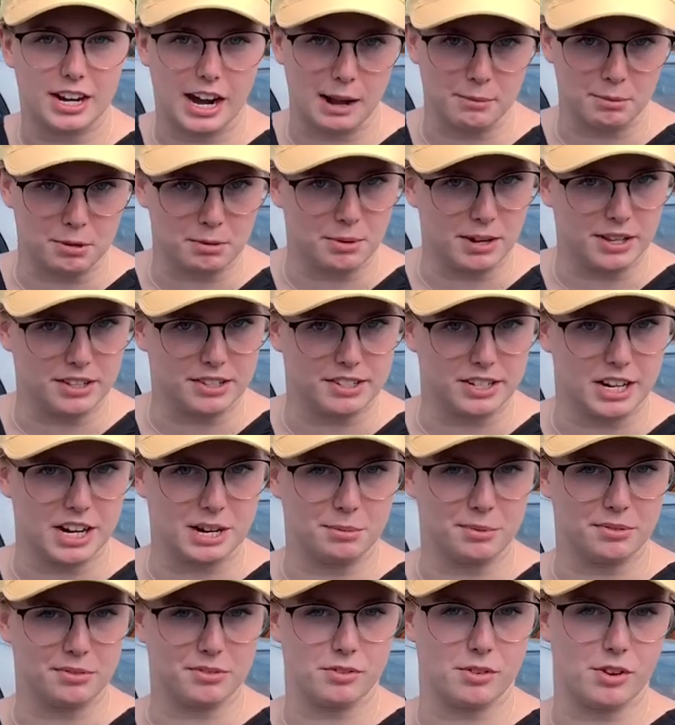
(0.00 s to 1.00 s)
Albo
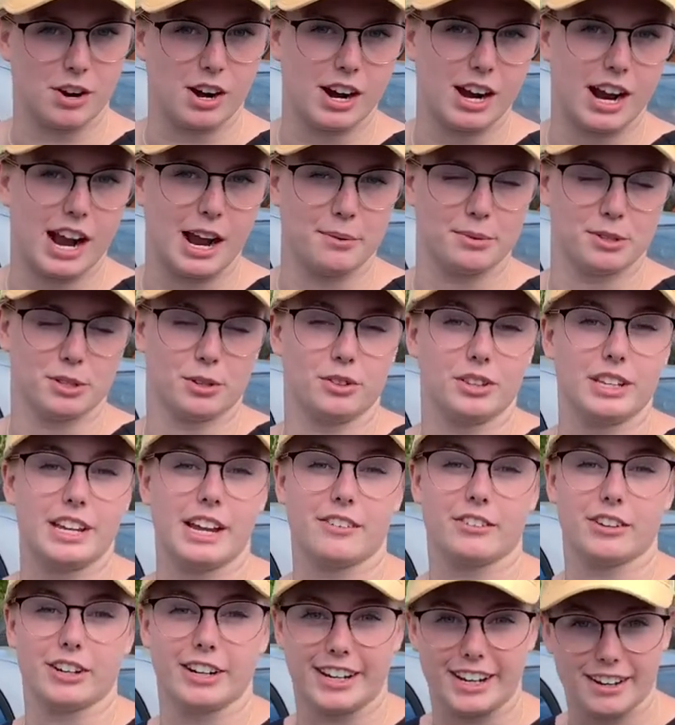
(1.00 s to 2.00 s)
Monstera before. I was only
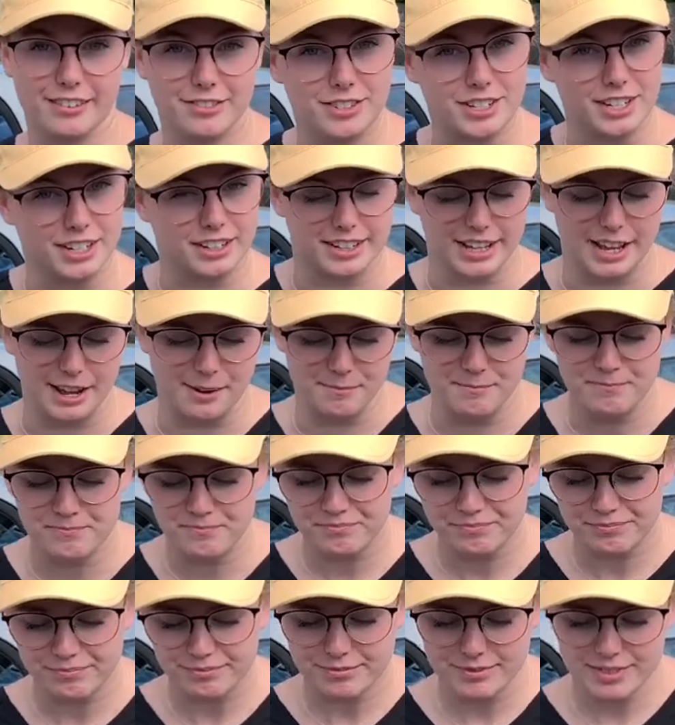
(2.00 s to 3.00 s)
ever gifted them.
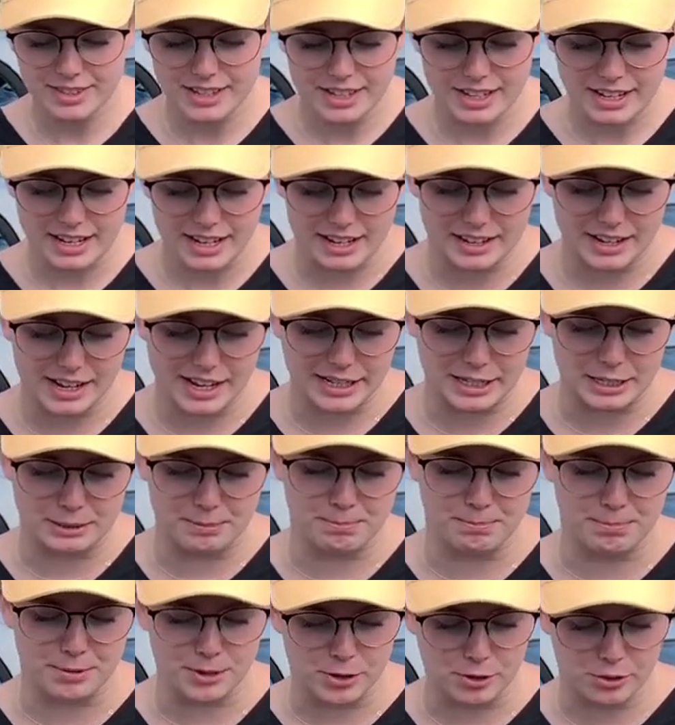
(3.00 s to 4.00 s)
It's
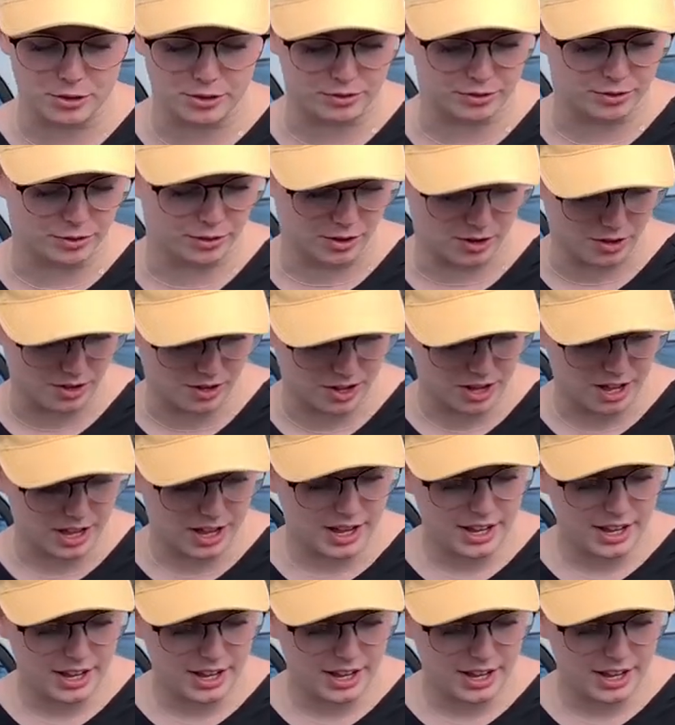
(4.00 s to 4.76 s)
beautiful.